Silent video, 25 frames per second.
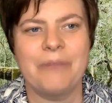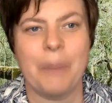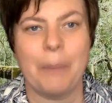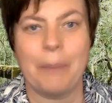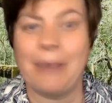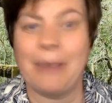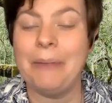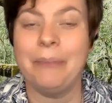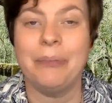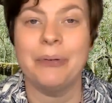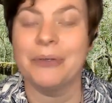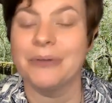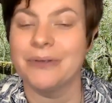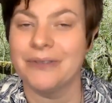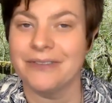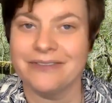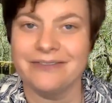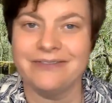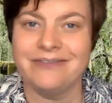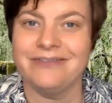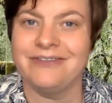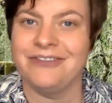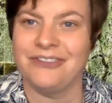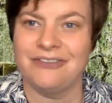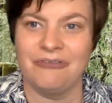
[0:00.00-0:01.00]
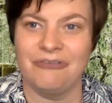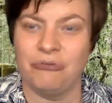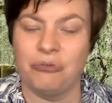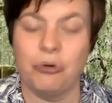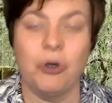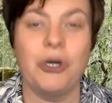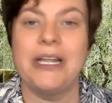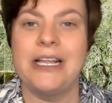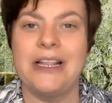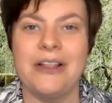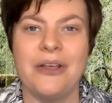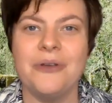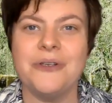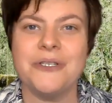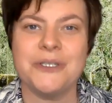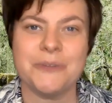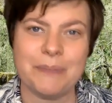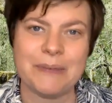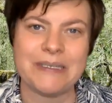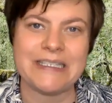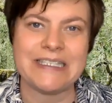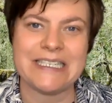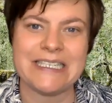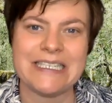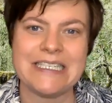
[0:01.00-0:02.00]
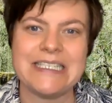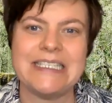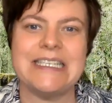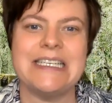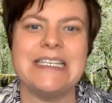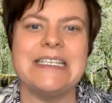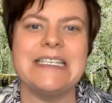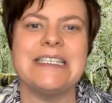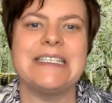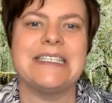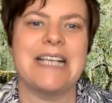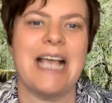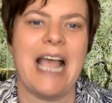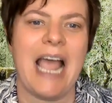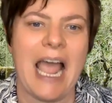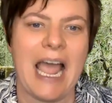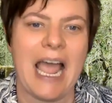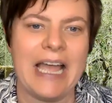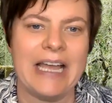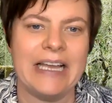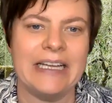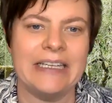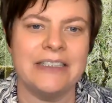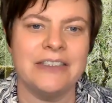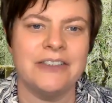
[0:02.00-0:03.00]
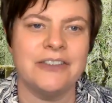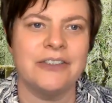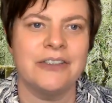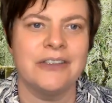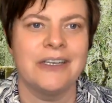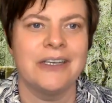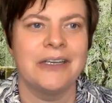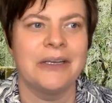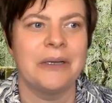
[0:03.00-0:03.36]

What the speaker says: people running those businesses, and